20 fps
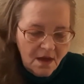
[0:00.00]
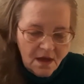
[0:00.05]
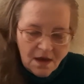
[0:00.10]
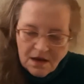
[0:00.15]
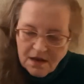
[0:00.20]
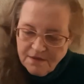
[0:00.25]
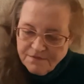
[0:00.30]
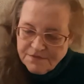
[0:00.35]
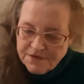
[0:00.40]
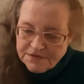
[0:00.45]
I
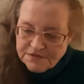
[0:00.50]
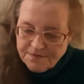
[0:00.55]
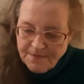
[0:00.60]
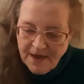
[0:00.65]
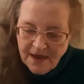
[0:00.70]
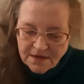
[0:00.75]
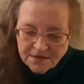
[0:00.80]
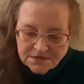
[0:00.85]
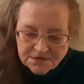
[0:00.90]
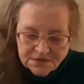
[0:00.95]
love these
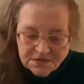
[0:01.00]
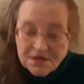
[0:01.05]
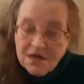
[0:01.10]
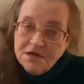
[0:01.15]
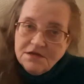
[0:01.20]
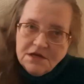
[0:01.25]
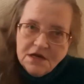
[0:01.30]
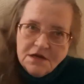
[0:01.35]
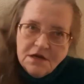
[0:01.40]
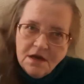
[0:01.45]
bags. Did I
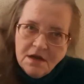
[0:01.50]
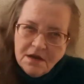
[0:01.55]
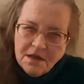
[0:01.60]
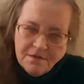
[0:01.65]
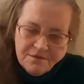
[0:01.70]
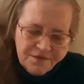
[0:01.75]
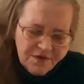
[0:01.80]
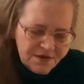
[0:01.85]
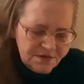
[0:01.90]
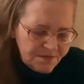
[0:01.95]
tell you I
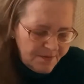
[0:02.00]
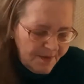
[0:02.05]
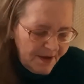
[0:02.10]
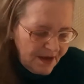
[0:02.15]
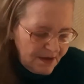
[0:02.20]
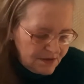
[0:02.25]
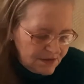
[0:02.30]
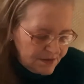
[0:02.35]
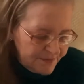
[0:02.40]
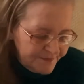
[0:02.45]
love these
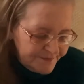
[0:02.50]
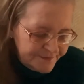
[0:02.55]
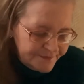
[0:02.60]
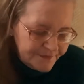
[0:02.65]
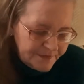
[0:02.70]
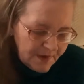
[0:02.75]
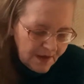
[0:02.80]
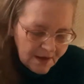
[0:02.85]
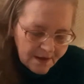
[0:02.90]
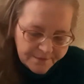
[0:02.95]
bags?
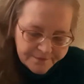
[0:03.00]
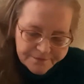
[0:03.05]
Yeah.